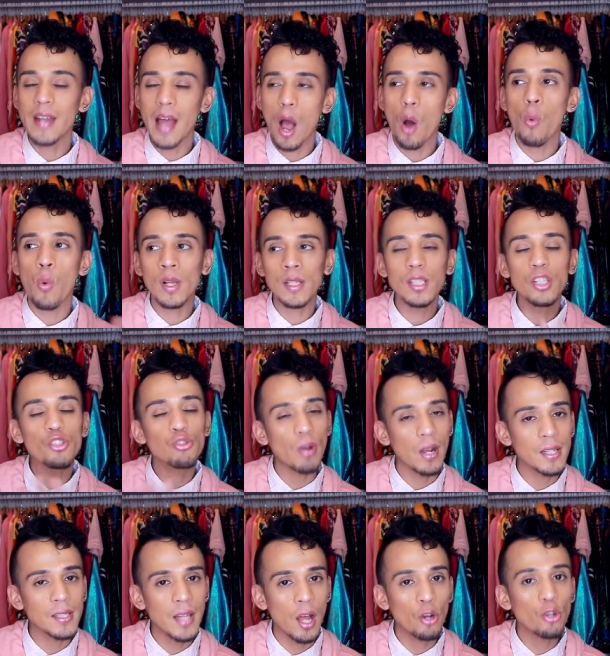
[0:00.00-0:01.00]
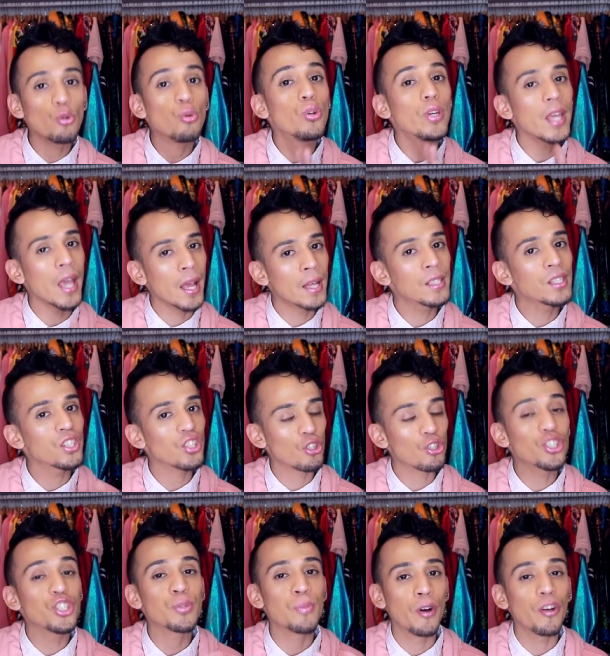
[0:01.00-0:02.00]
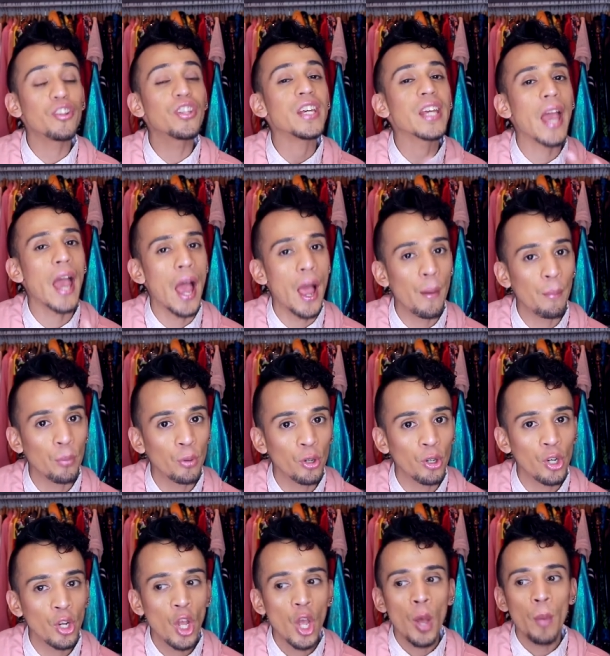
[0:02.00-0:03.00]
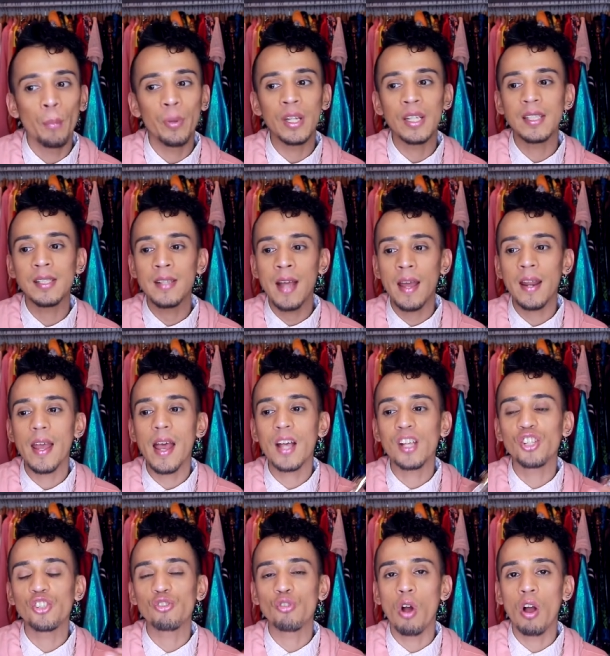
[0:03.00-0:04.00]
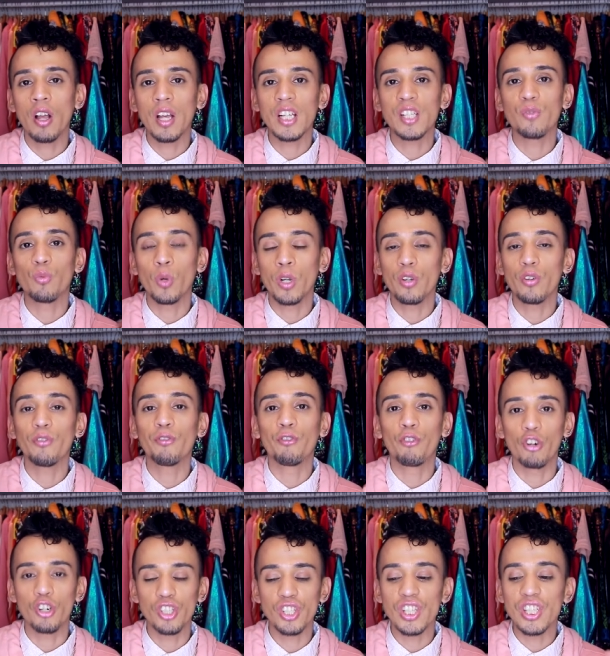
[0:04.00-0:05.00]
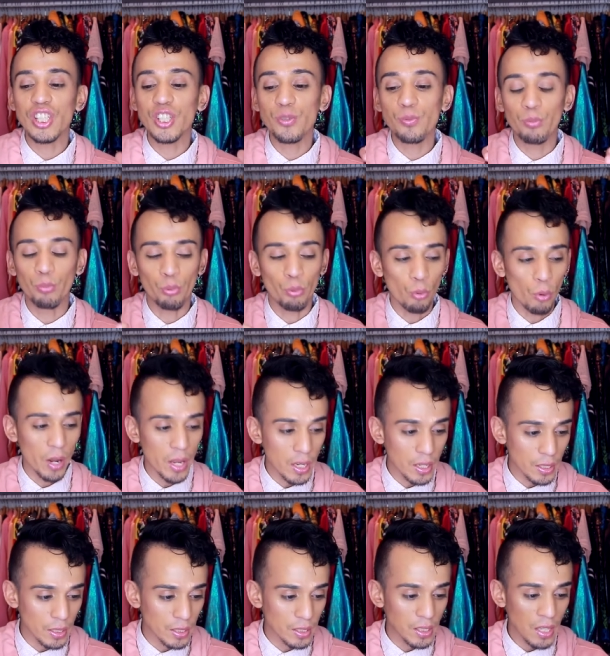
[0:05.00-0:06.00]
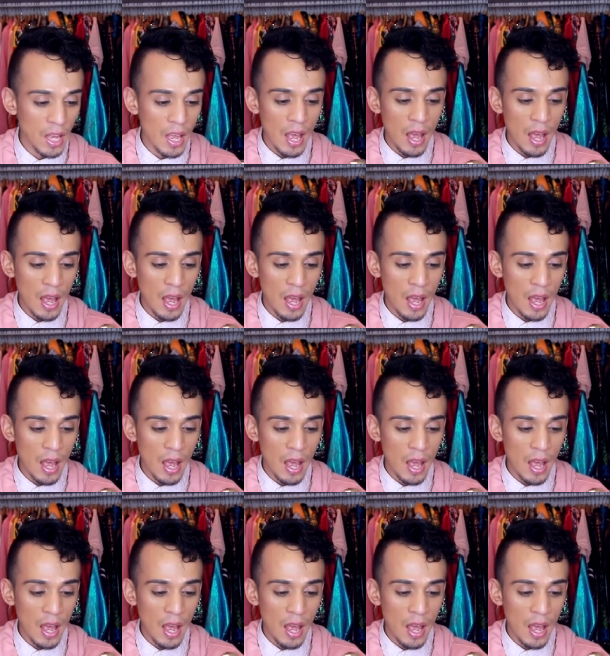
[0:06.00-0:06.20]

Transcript: Now once it dries down, you can still smell the amber, but it's not as strong as when you first spray it.